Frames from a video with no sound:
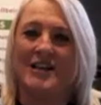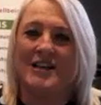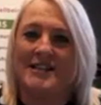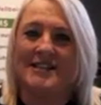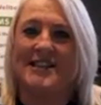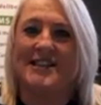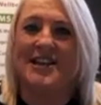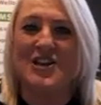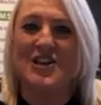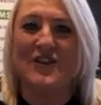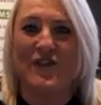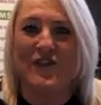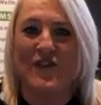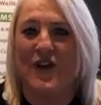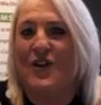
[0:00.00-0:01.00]
it's that
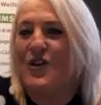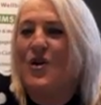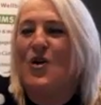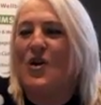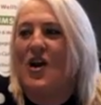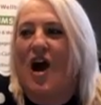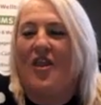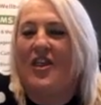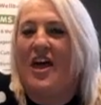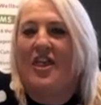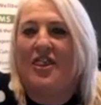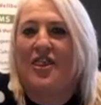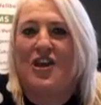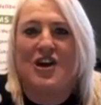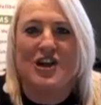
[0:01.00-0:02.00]
you've got
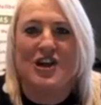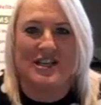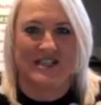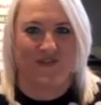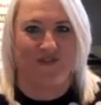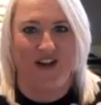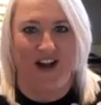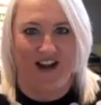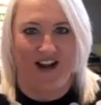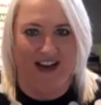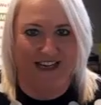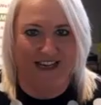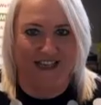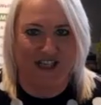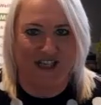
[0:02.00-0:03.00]
that thirst for
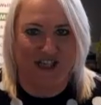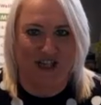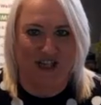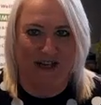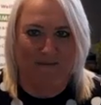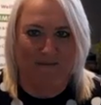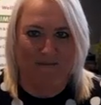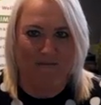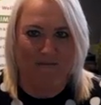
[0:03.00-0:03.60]
knowledge.